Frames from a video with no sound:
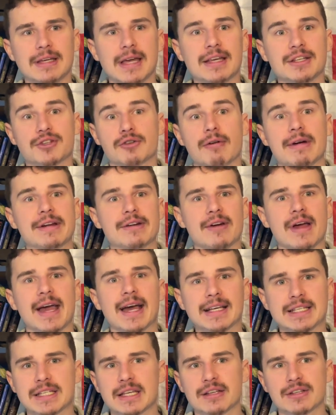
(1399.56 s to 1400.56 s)
has greater
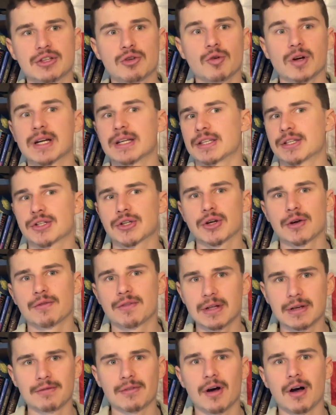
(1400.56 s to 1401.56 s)
access to a
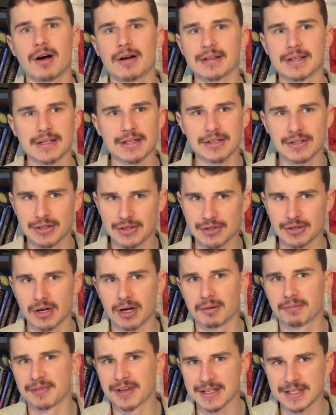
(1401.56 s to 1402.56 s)
conservative audience,
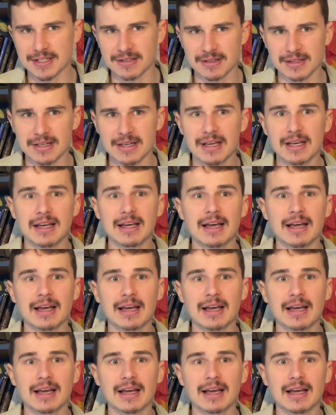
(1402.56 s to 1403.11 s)
obviously.